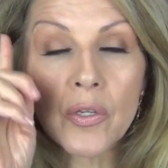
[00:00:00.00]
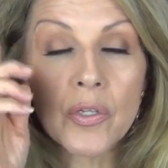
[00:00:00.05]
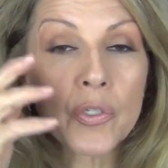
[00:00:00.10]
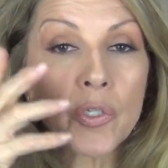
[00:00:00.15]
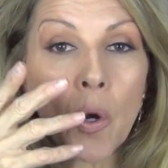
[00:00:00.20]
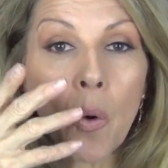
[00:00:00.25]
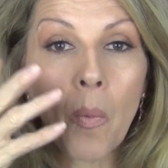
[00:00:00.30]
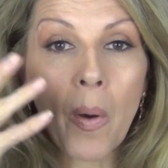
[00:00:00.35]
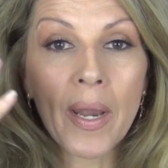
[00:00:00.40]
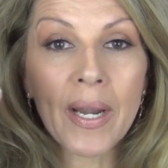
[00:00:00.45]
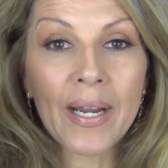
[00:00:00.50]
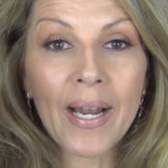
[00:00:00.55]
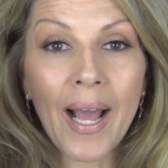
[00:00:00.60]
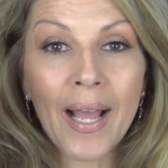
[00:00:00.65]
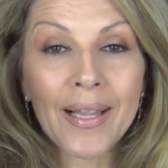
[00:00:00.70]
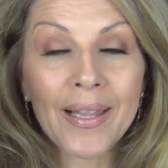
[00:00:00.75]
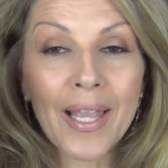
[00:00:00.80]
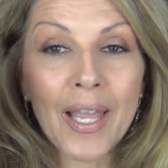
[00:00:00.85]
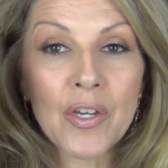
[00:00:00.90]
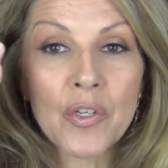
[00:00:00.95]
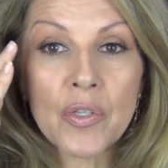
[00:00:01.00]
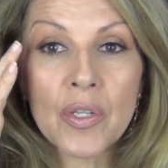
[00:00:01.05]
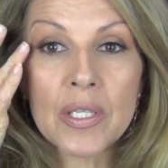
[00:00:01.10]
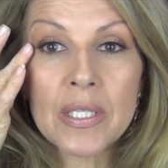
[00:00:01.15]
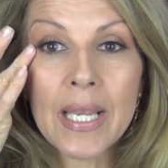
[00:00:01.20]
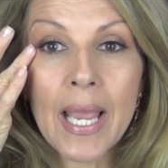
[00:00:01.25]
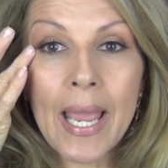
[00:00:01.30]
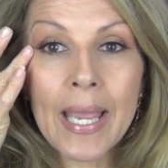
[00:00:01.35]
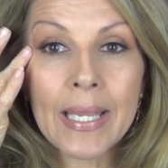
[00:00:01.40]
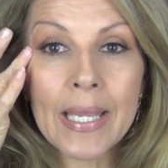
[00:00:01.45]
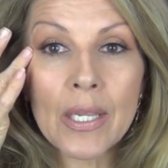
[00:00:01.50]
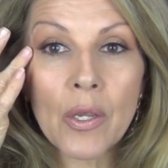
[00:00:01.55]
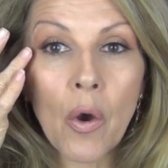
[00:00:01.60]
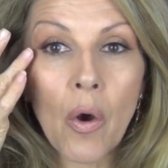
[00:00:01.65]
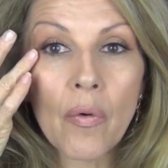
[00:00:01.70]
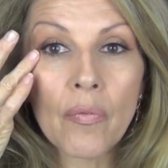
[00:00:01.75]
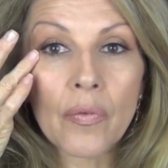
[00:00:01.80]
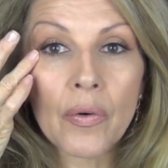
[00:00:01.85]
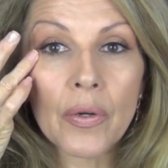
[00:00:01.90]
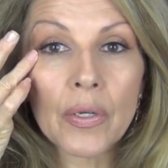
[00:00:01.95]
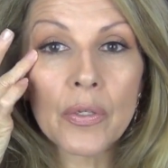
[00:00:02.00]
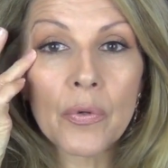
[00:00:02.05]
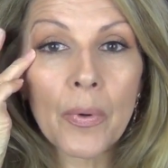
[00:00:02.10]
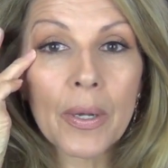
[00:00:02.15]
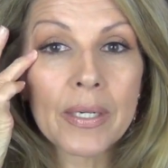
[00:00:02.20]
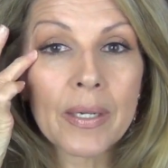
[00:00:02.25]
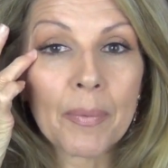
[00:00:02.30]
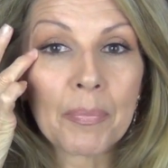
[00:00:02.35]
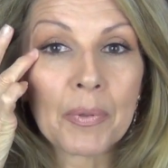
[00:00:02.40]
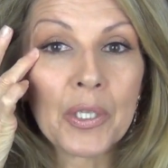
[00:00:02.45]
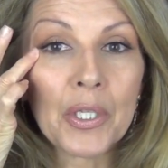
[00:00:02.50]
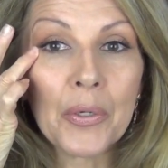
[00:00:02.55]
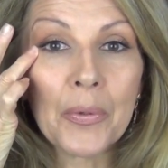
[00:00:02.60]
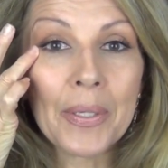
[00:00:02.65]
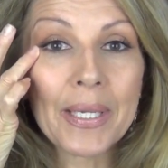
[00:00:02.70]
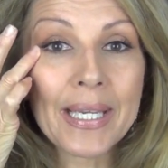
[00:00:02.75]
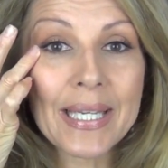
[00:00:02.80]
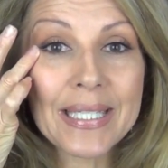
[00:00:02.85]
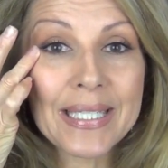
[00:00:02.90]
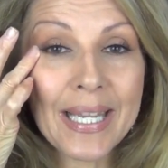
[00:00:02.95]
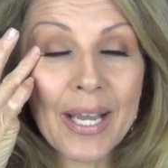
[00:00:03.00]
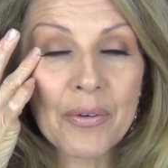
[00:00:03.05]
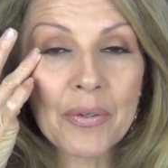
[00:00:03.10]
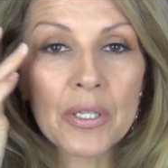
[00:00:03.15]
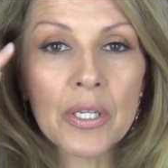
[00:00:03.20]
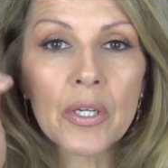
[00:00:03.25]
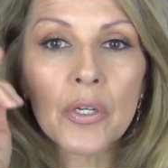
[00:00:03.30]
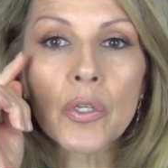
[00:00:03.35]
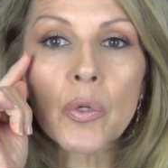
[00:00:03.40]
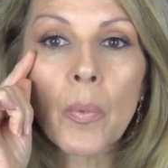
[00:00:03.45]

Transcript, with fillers: You don't want an eyelash that's hanging over and you end up gluing it down to here.